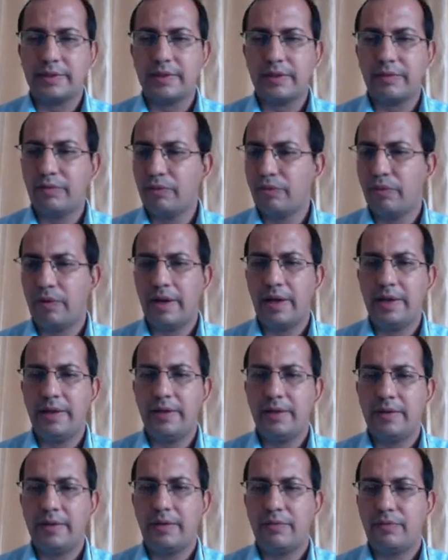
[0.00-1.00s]
they will
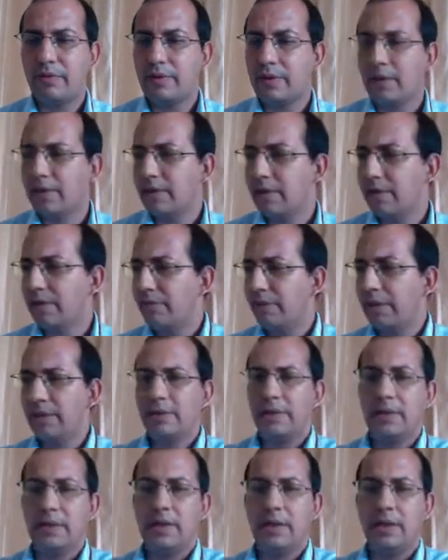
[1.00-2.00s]
find difficulties when
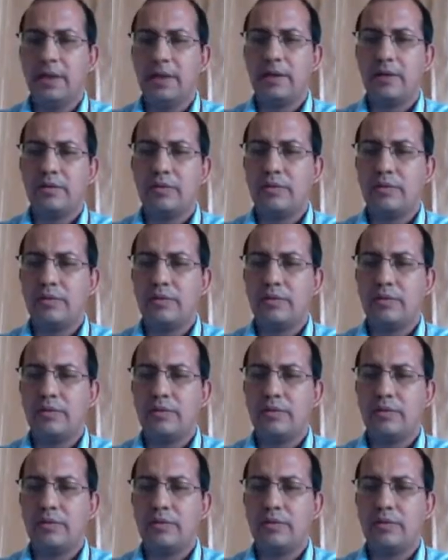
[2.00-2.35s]
they are